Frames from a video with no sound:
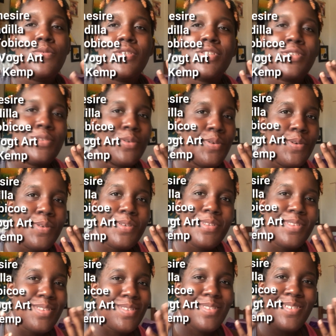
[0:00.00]
It was
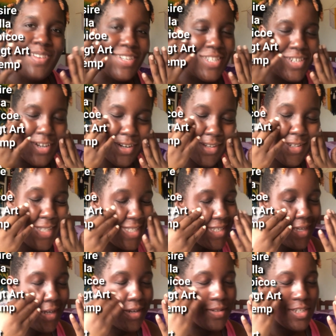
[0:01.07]
so shocked to
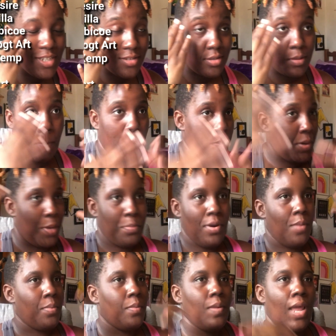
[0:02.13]
see her just pop
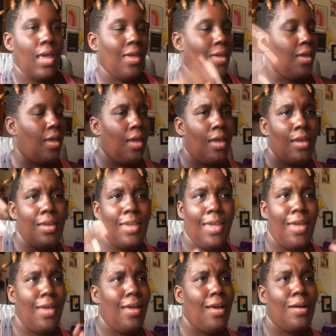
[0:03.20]
up. I'm like, hey,
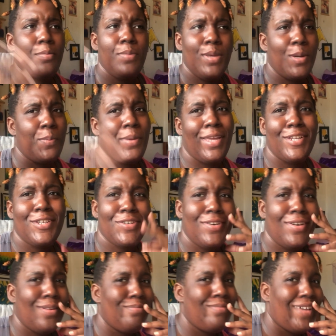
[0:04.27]
yeah, I'll be your
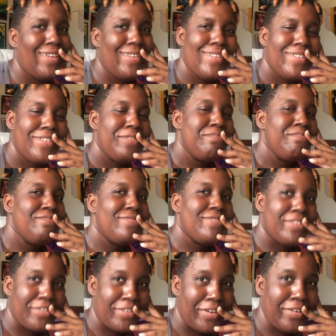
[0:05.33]
Patreon. I'm like,
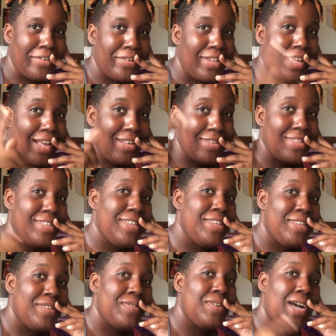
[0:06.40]
girl, I see
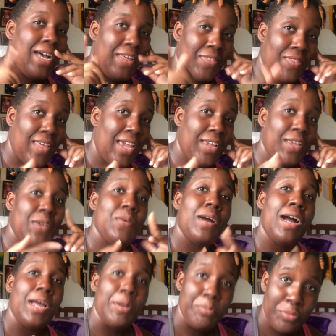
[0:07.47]
you, I thank you,
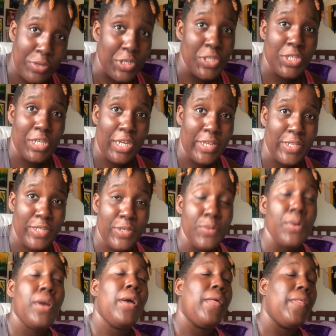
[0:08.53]
I appreciate you.